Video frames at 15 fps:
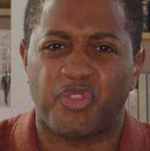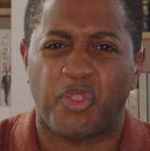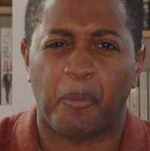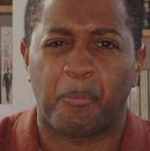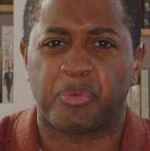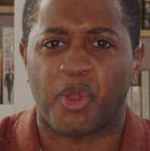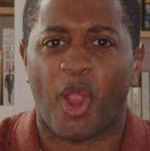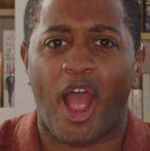The
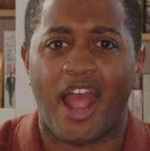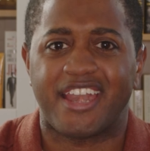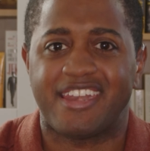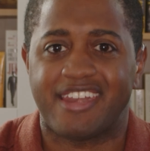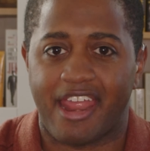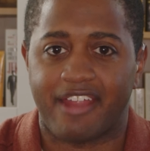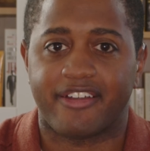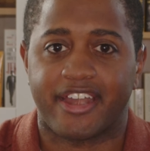broad
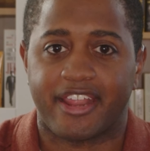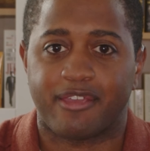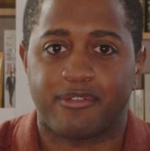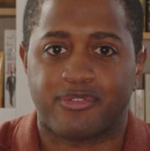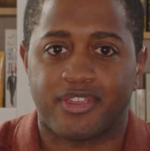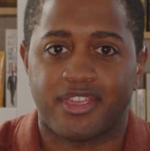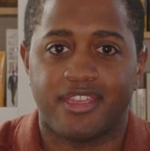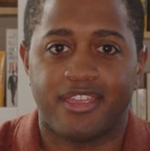
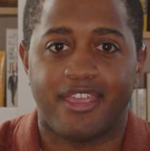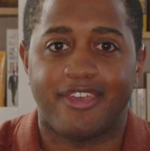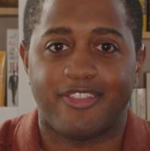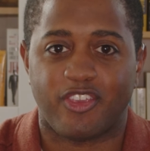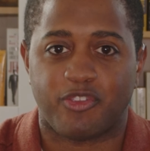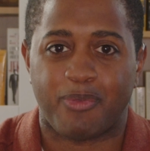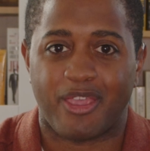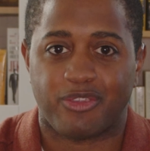narrative in
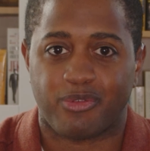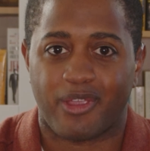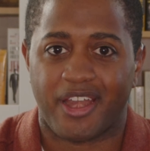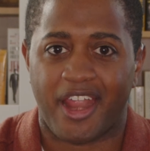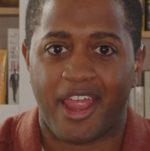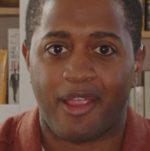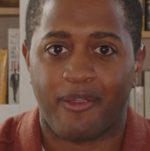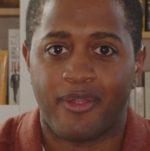the space right
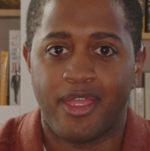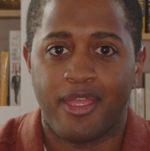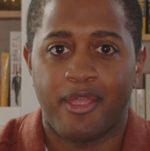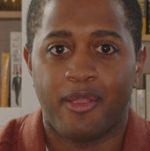now.